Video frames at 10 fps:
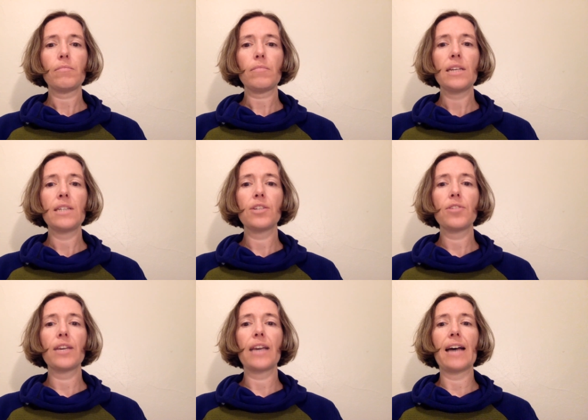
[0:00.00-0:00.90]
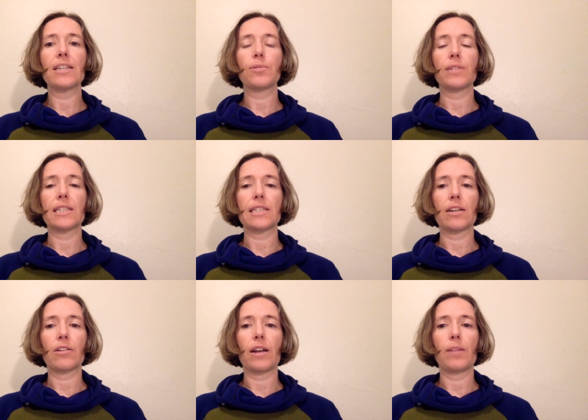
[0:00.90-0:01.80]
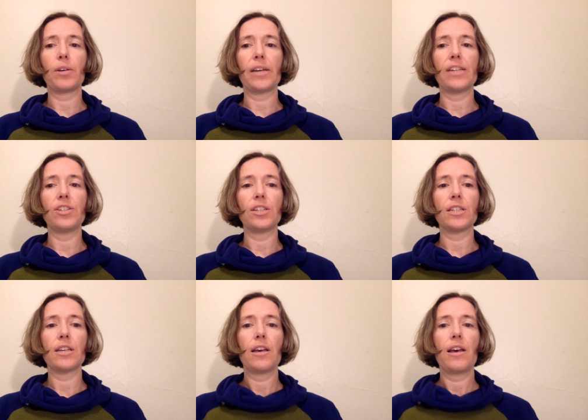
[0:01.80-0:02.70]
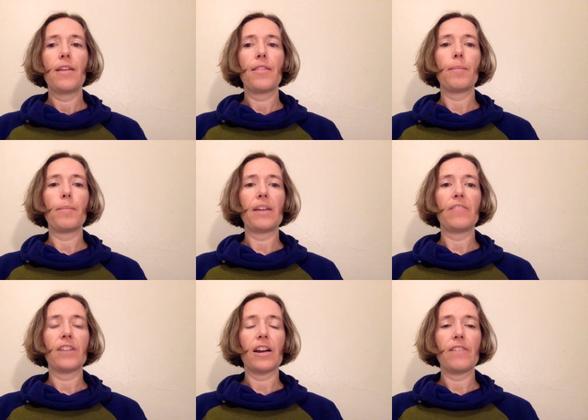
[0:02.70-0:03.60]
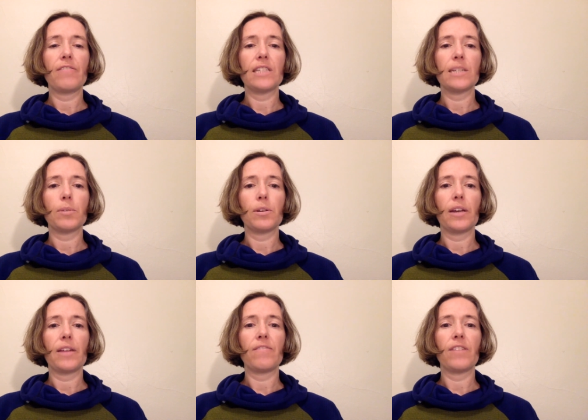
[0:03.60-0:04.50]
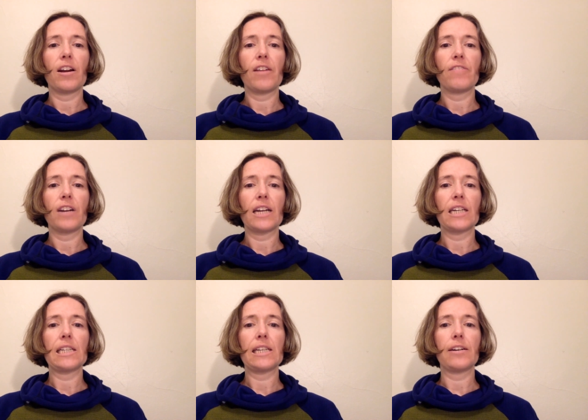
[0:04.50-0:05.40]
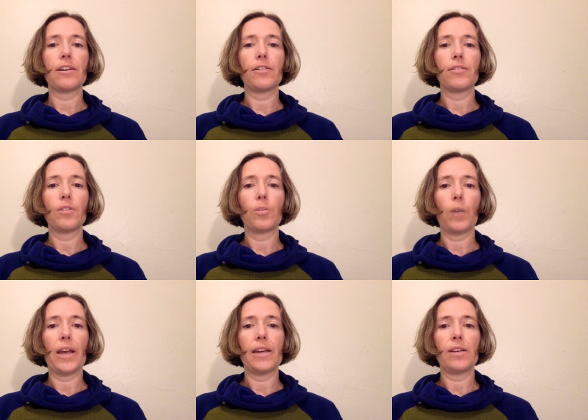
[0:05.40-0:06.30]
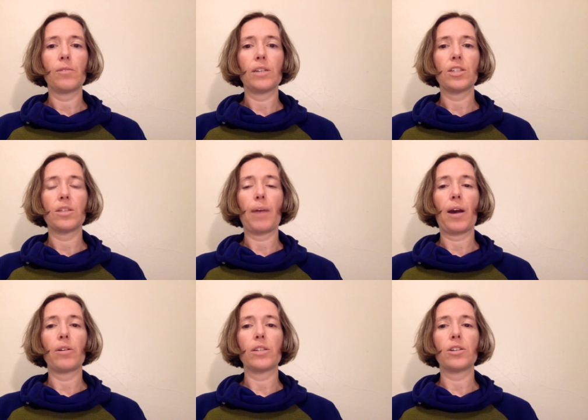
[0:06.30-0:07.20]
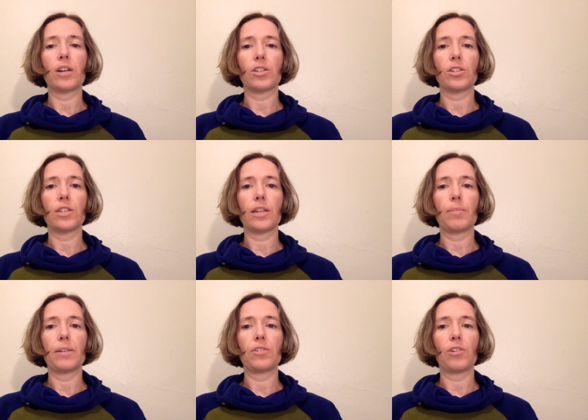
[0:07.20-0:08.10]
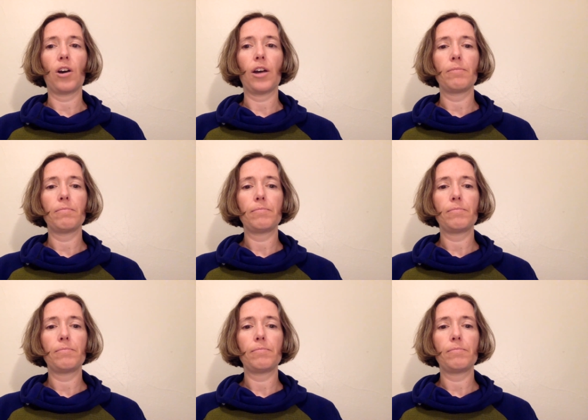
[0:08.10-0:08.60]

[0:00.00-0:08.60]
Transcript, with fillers: And so the gas was this incredible agent that made very visible and very, very clear the way in which the power structures had been drawn.